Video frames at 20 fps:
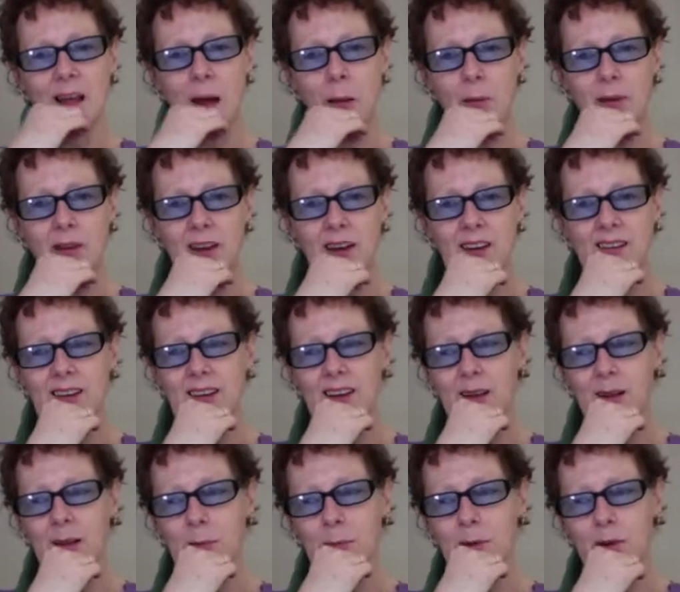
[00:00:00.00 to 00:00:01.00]

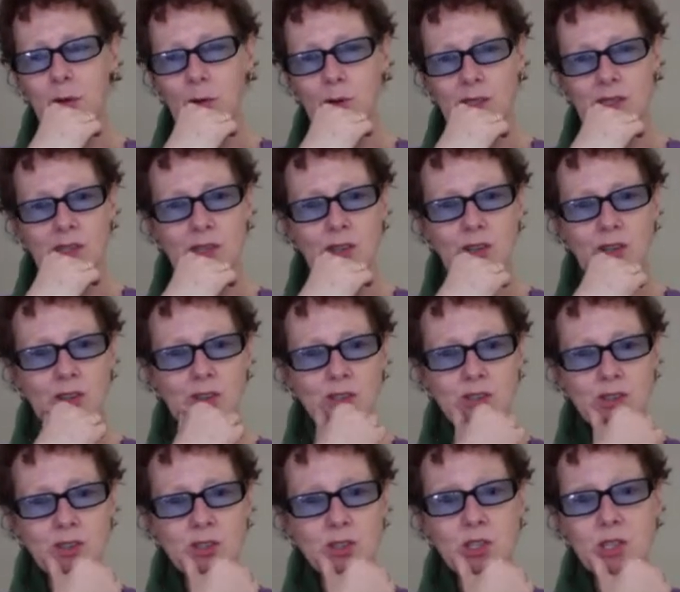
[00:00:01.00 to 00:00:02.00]
laminating, but also you can
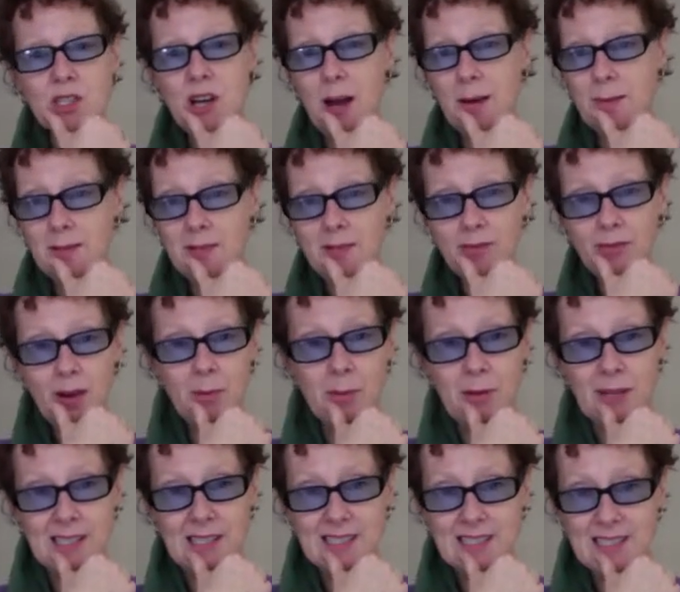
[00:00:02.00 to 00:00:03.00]
choose the types of
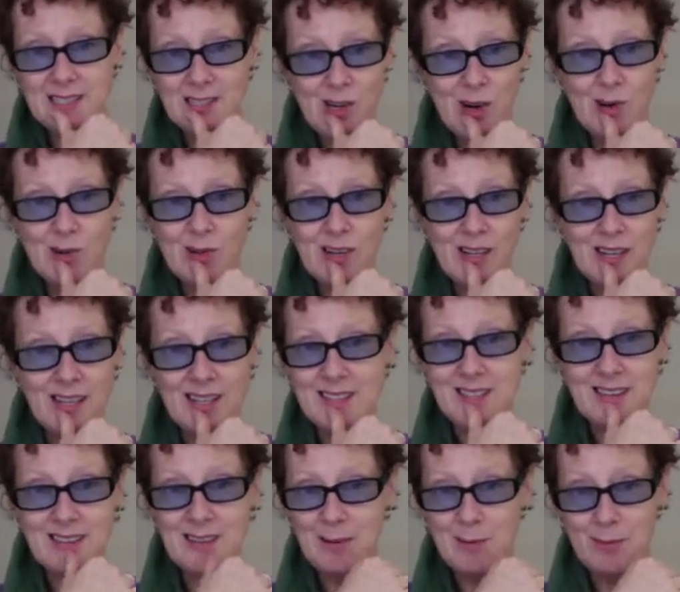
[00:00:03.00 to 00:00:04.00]
fabrics that don't
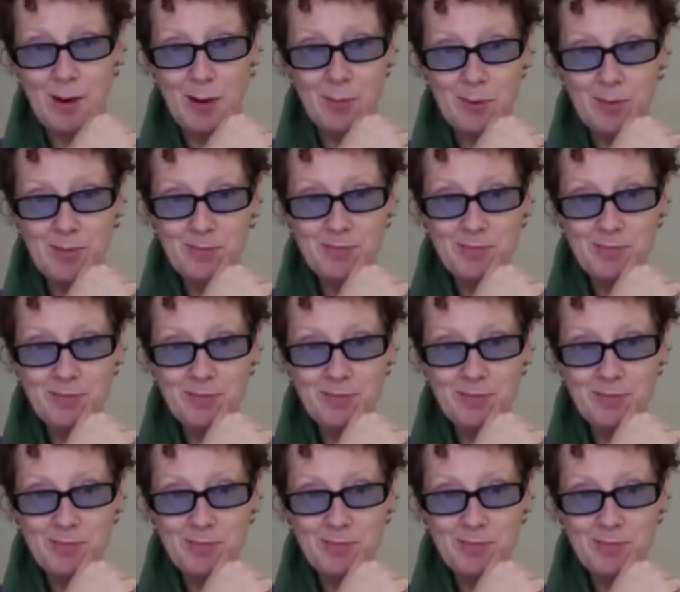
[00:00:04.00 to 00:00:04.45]
easily rip.